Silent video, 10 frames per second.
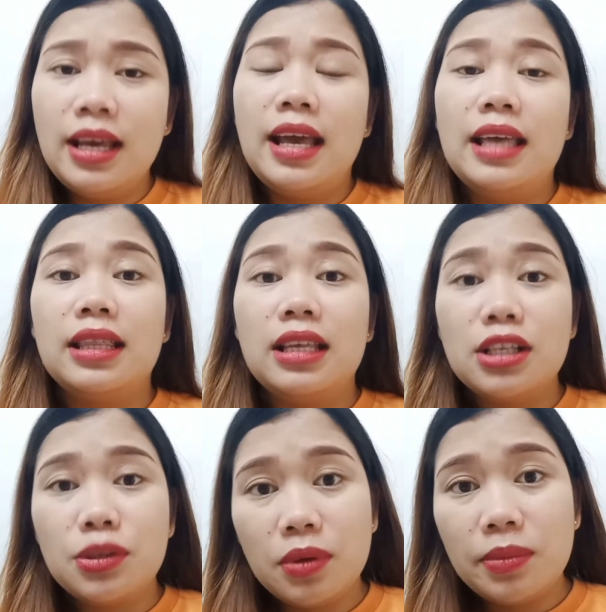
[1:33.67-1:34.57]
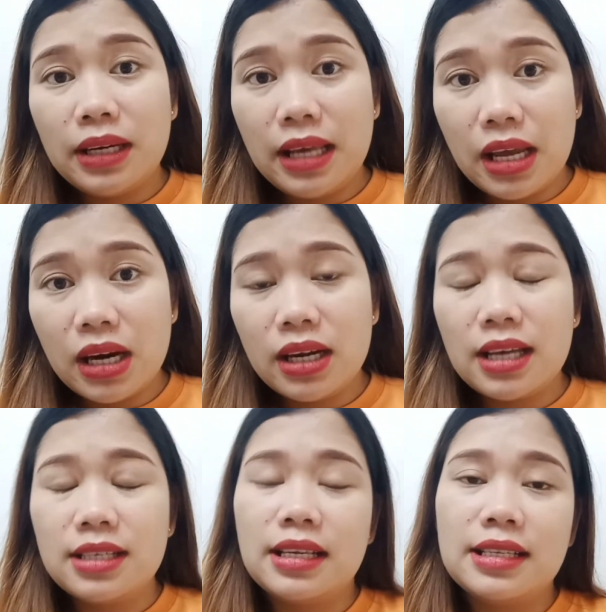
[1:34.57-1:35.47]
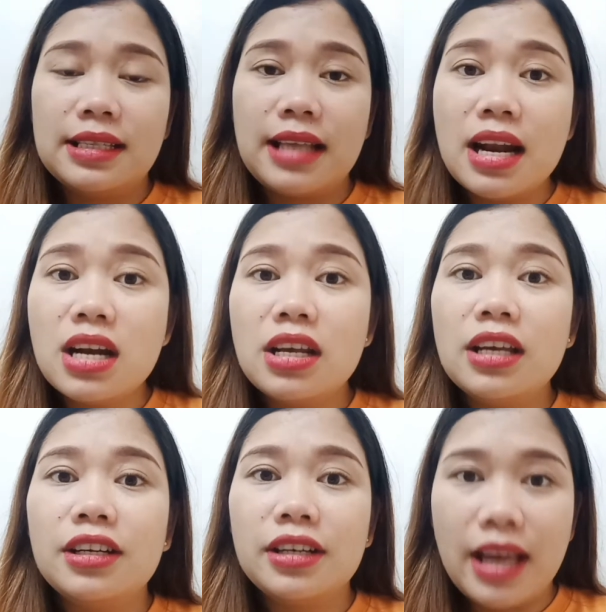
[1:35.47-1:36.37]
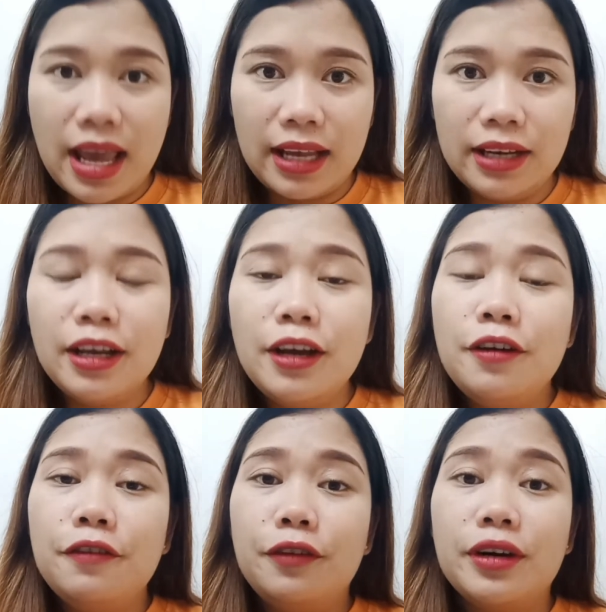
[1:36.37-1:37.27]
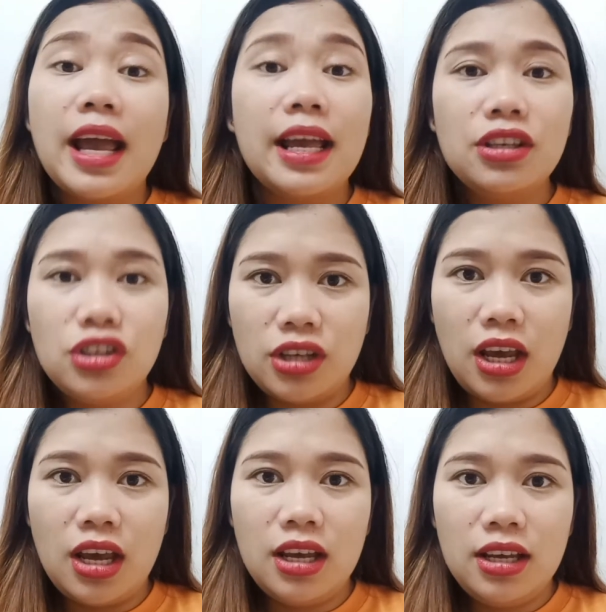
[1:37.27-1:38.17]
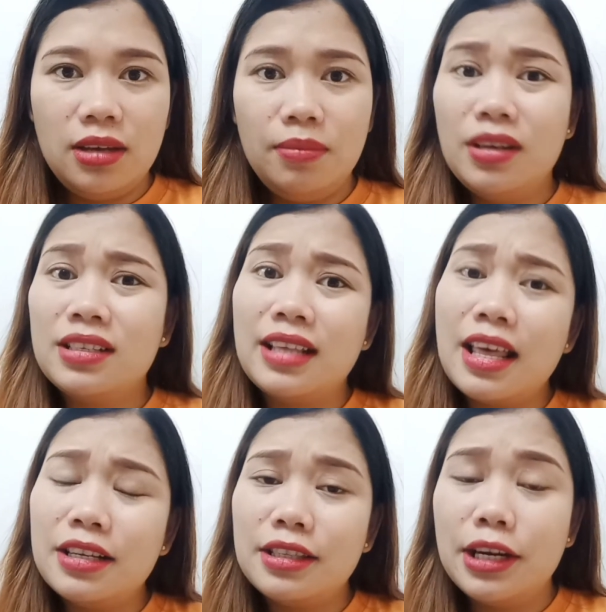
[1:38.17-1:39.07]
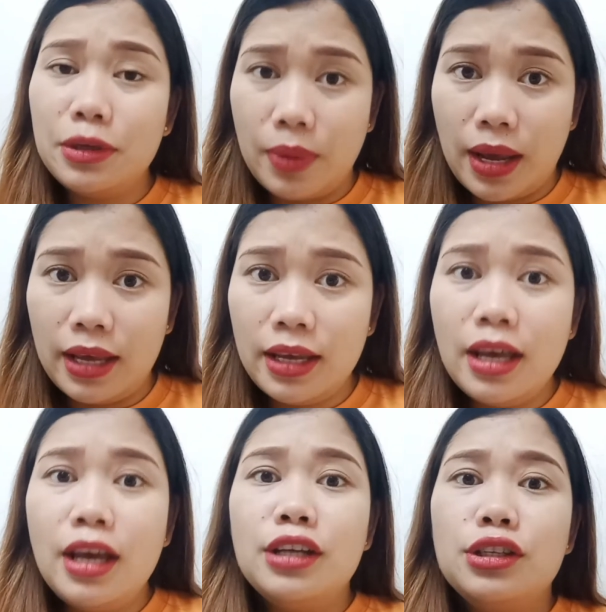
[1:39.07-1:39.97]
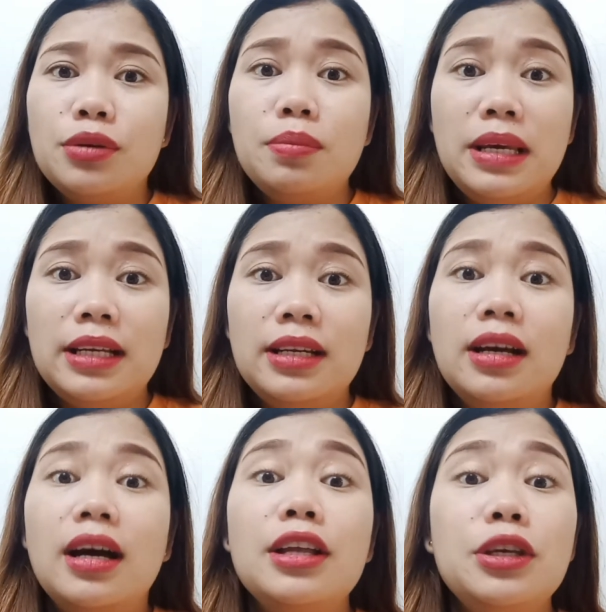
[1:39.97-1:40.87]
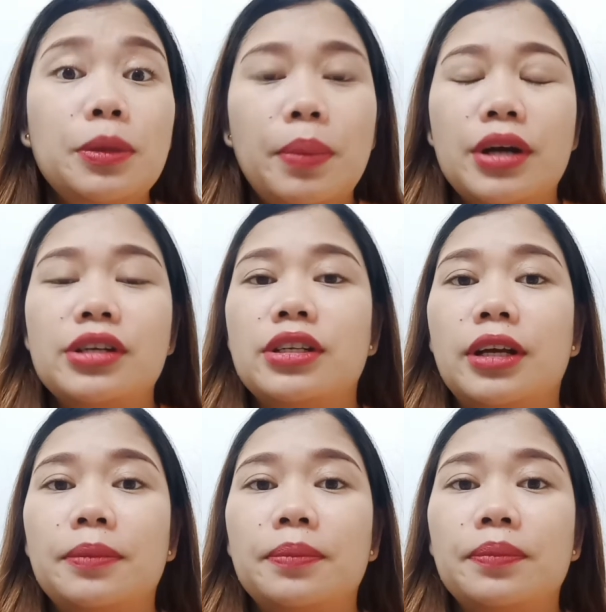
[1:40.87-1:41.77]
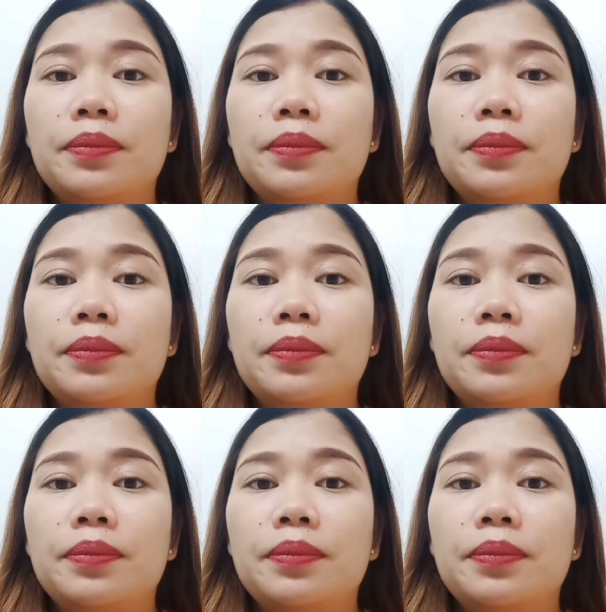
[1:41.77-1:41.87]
And this woman here is extending her hand for a handshake because that is their way to meet a new person.